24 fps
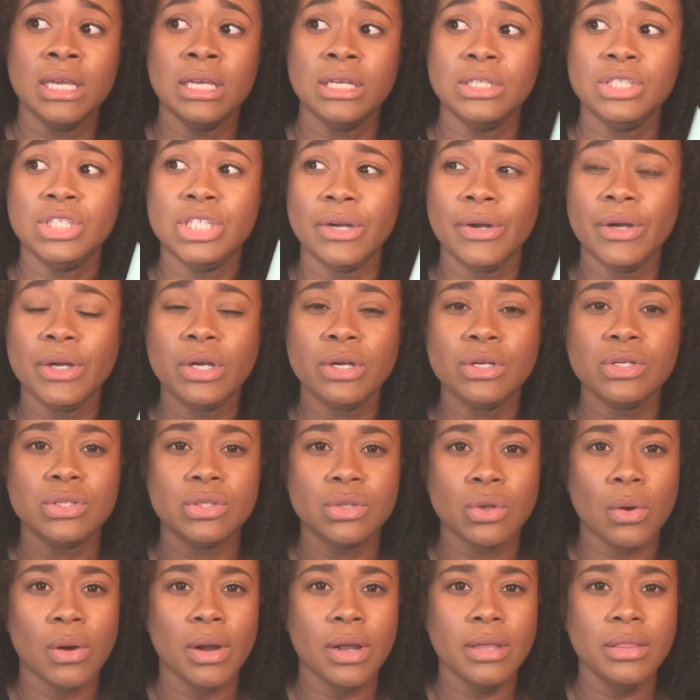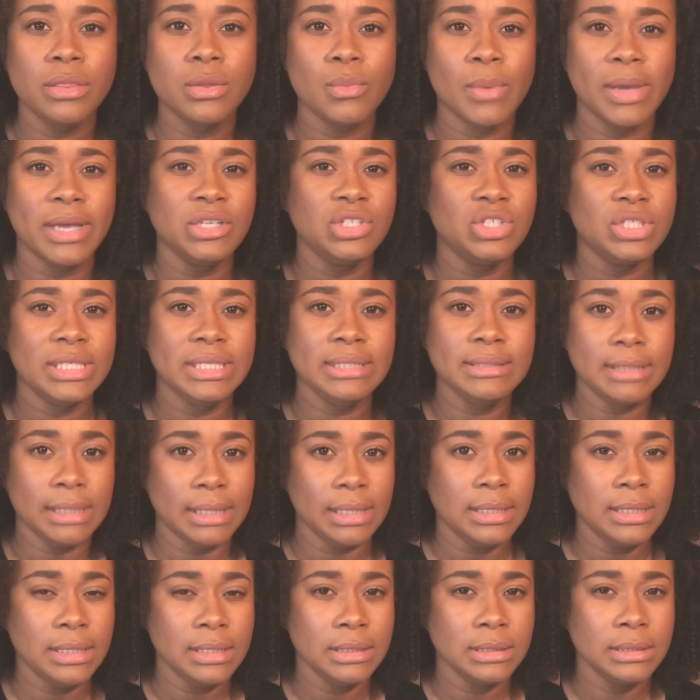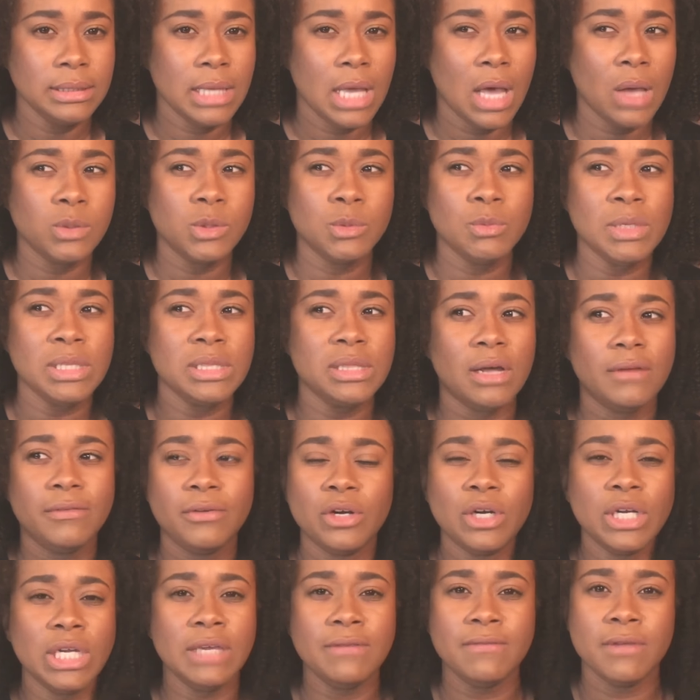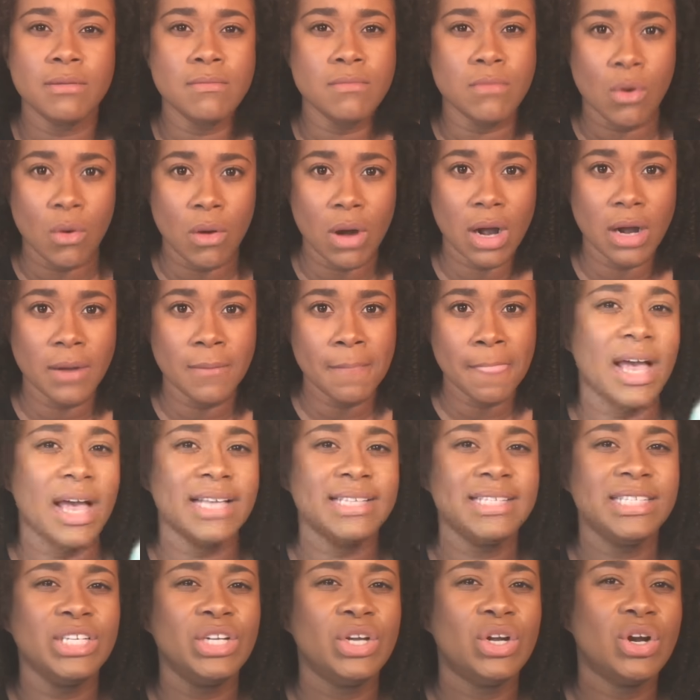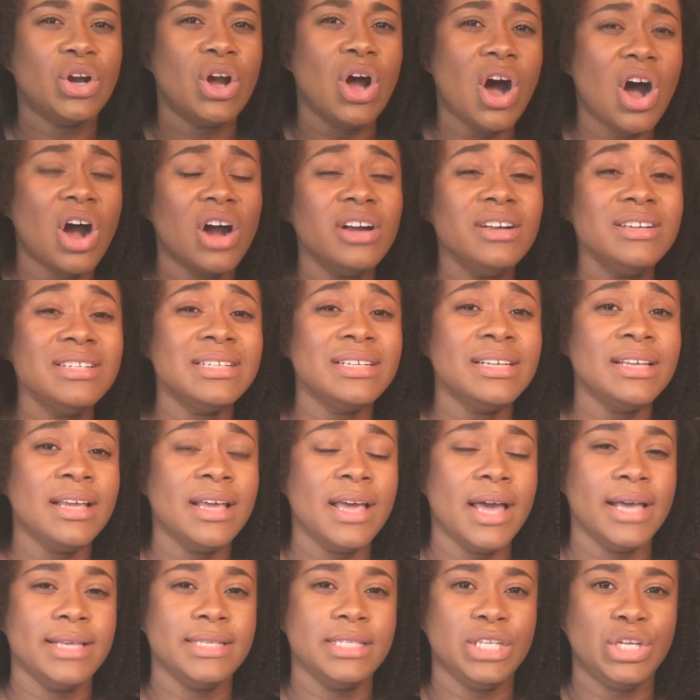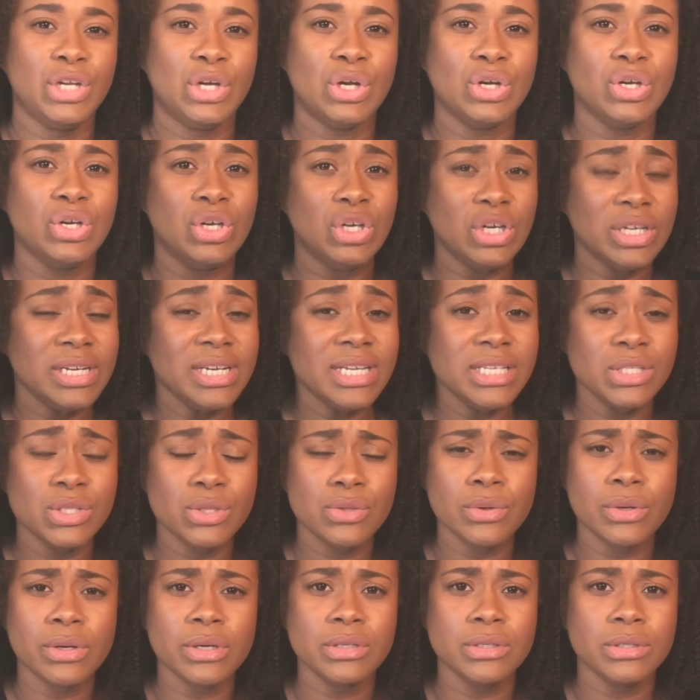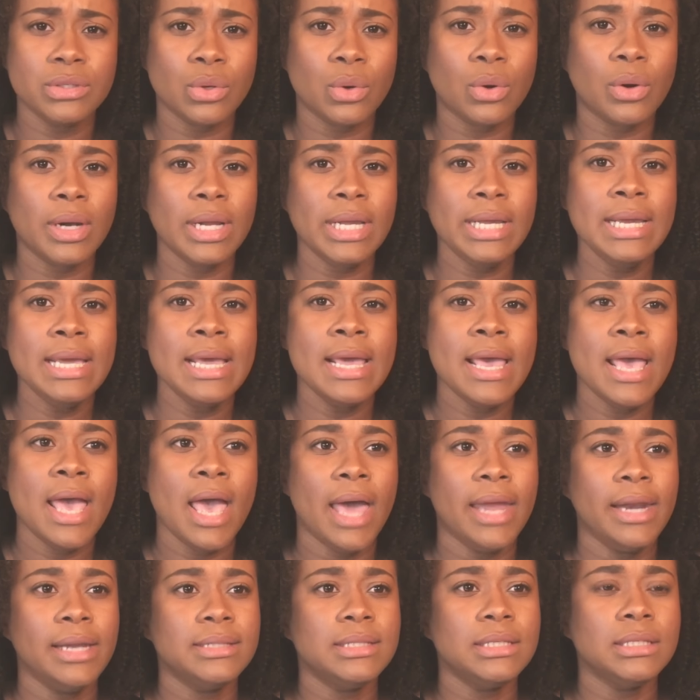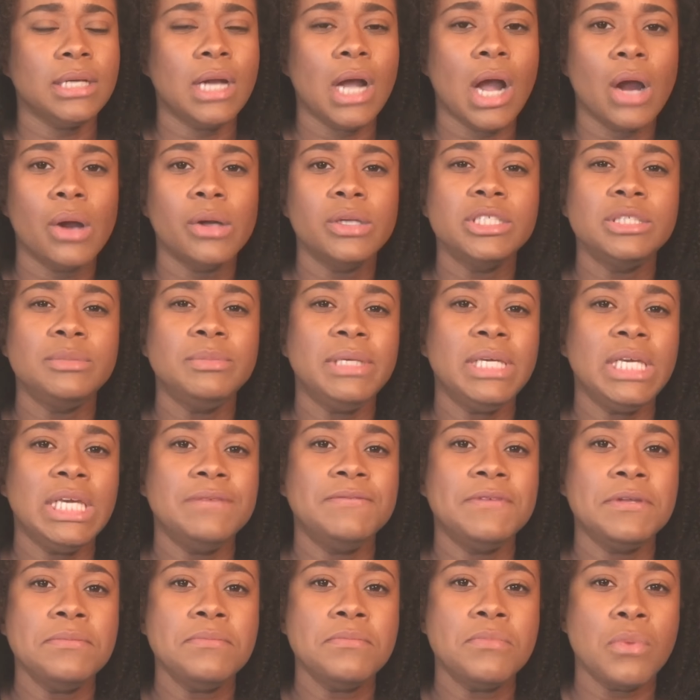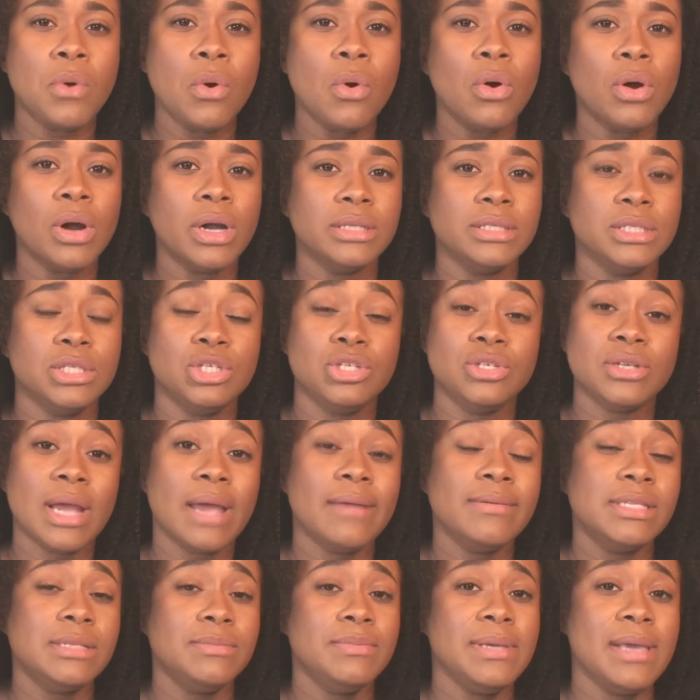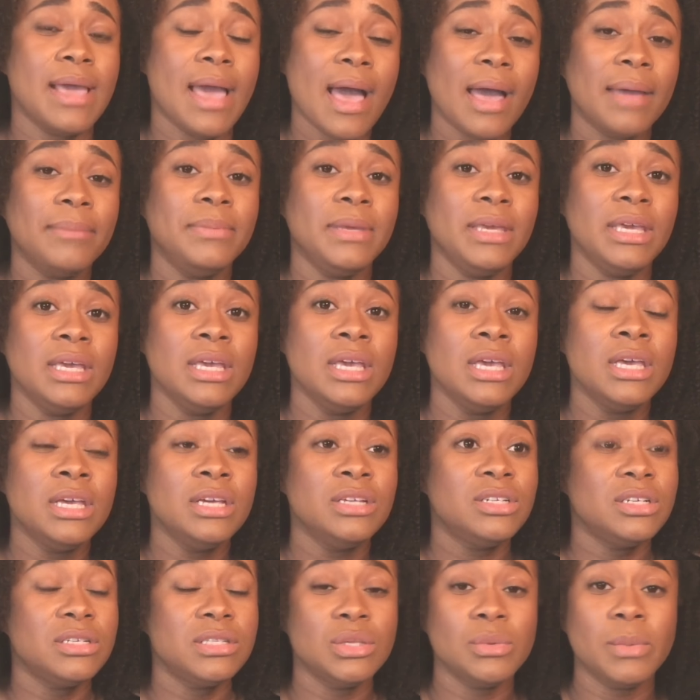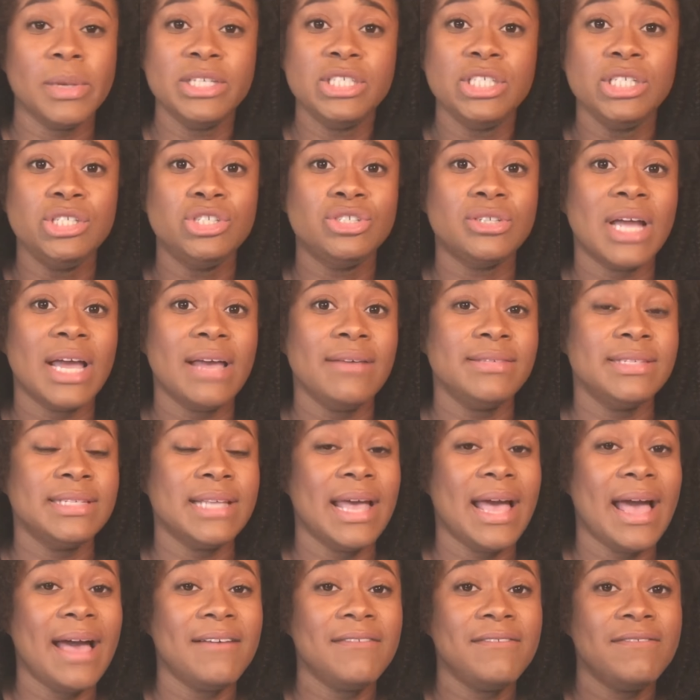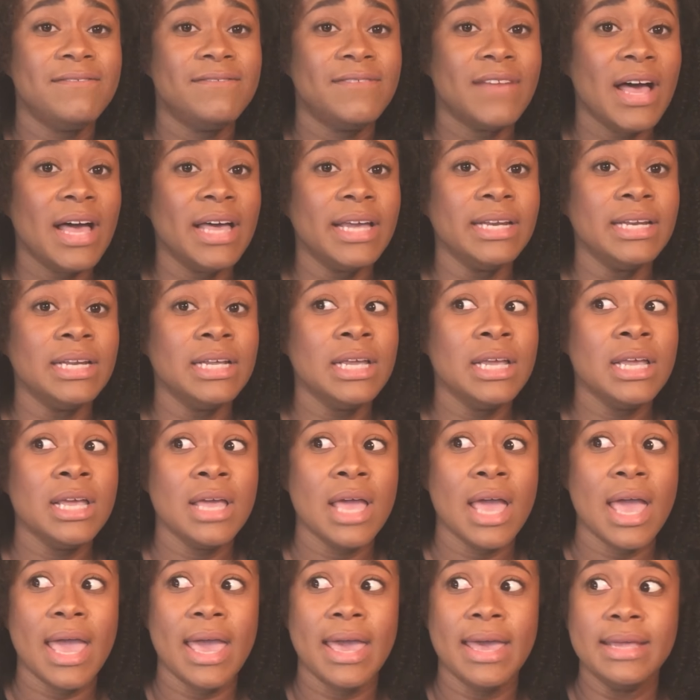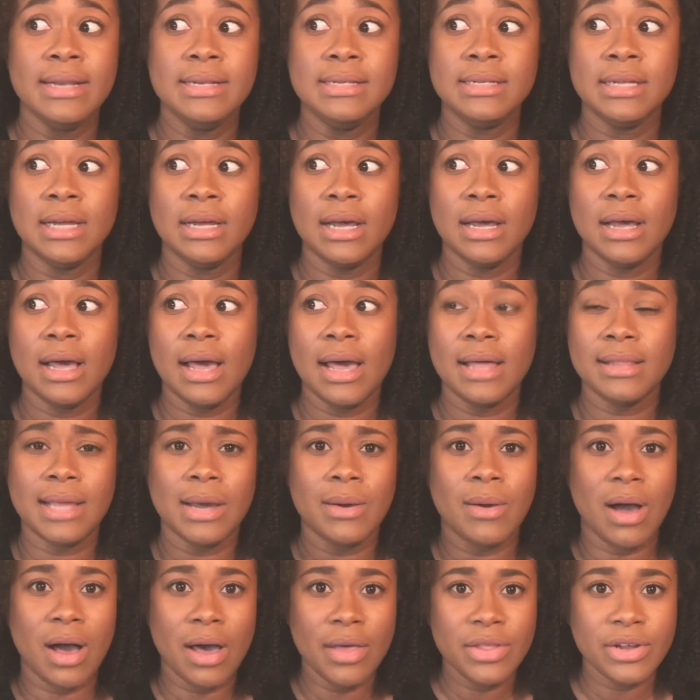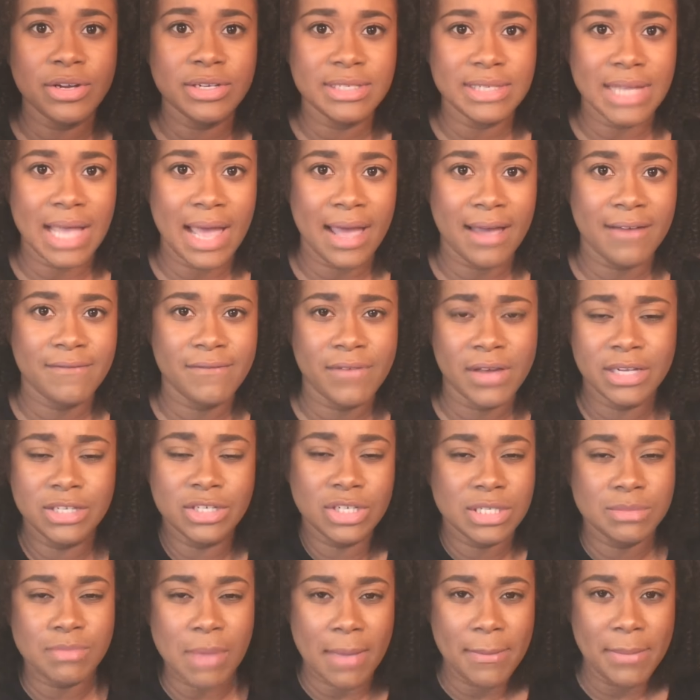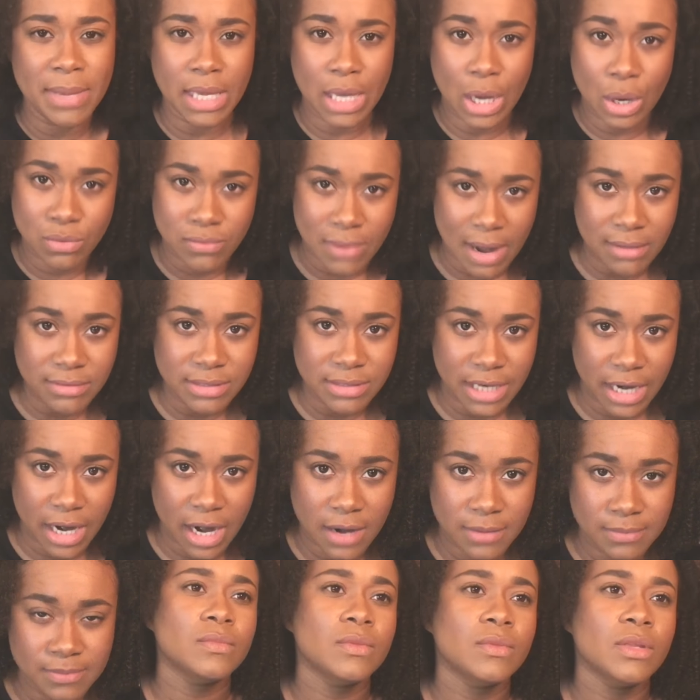Sharing her story the way she did helped me love her even more. I see her heart, I see her goodness through her story, and it's encouraged me even more to strive to be happy, just the way she strives to have fun and allow others to have fun just by being around her.